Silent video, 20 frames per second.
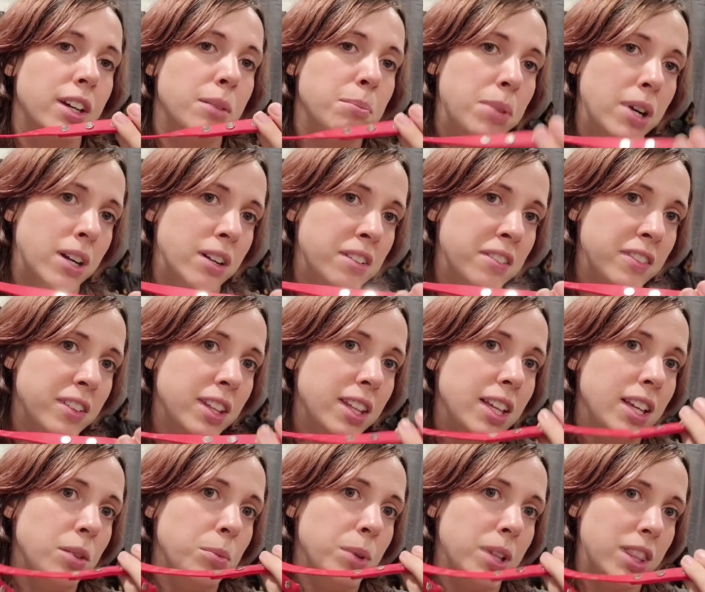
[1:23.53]

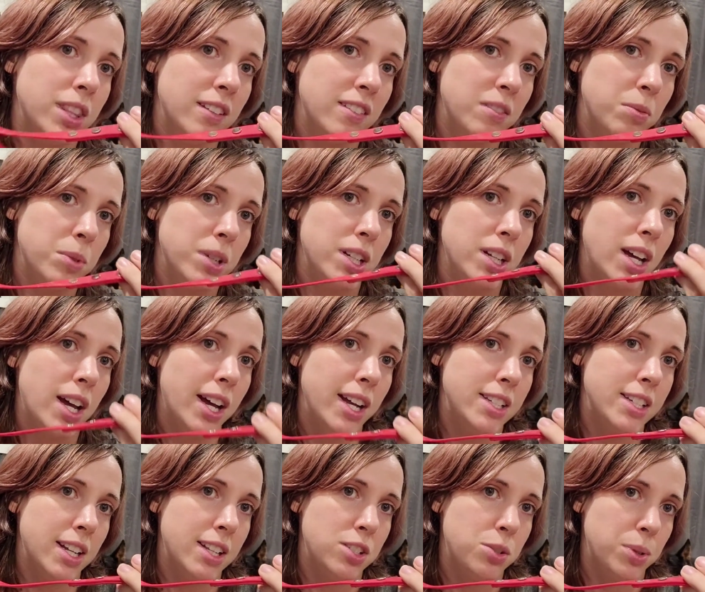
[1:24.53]
Personally, with this one, I
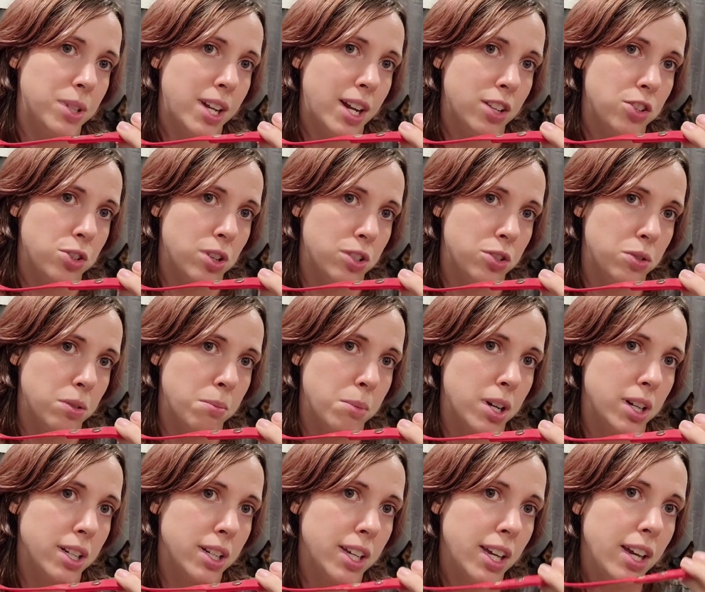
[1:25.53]
tend to attach onto a
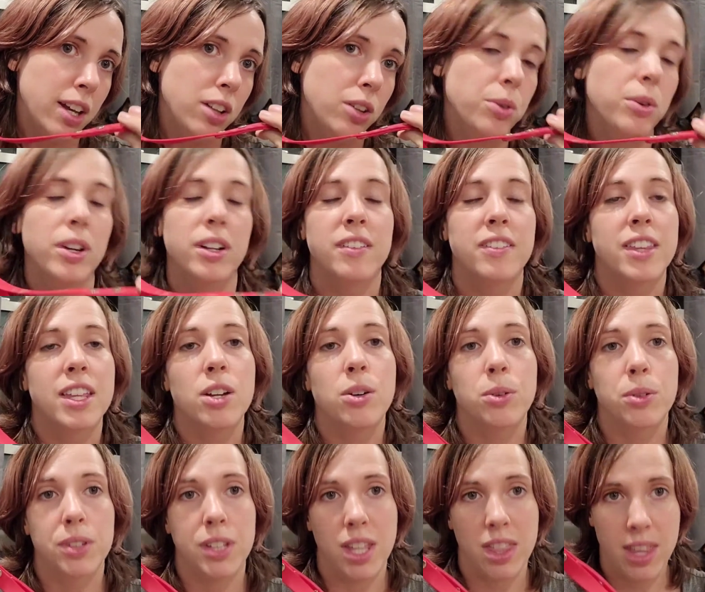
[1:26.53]
Martingale, or it's the
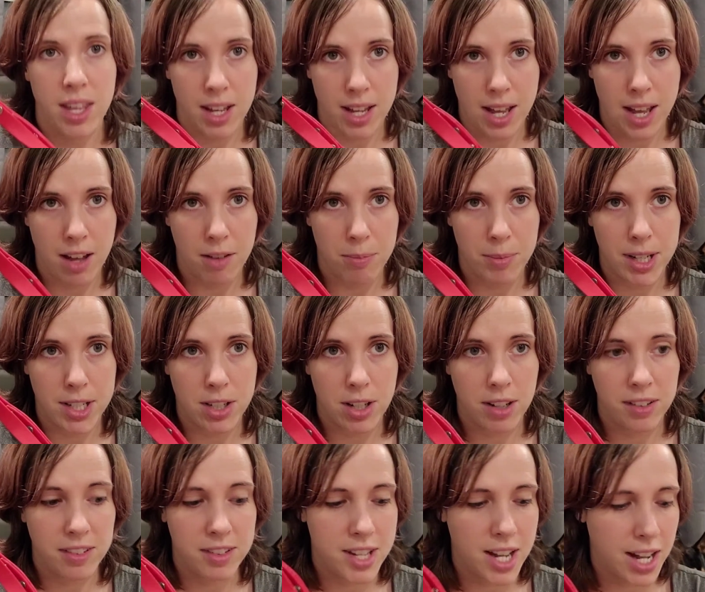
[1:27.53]
only thing I have my
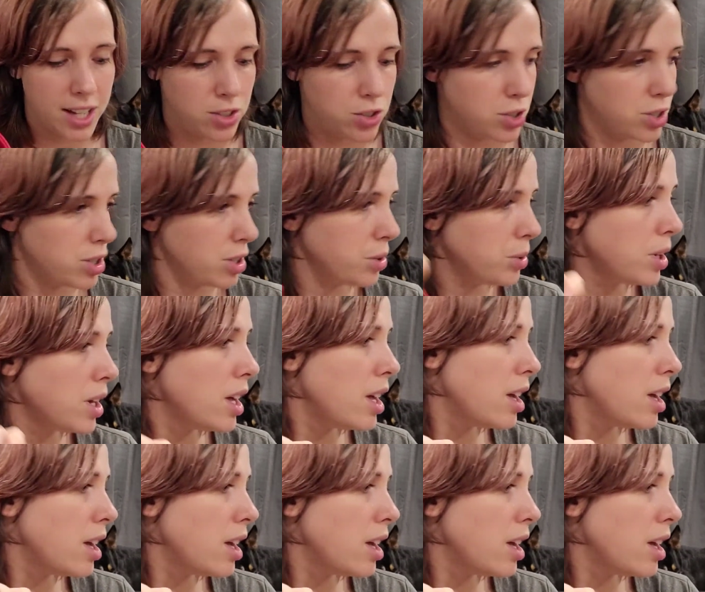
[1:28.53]
dogs attached to.